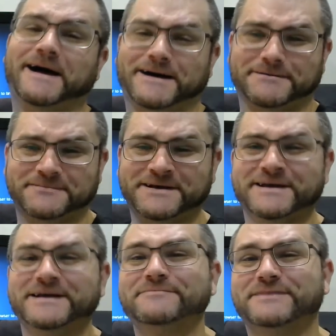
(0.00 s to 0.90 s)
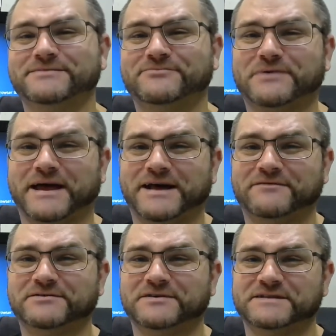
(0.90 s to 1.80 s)
Um, but we're going to have
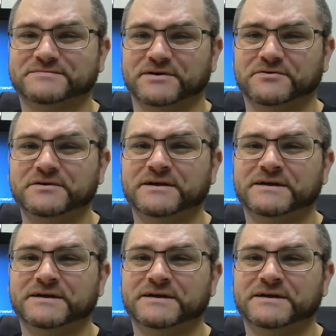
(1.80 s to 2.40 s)
a look at this build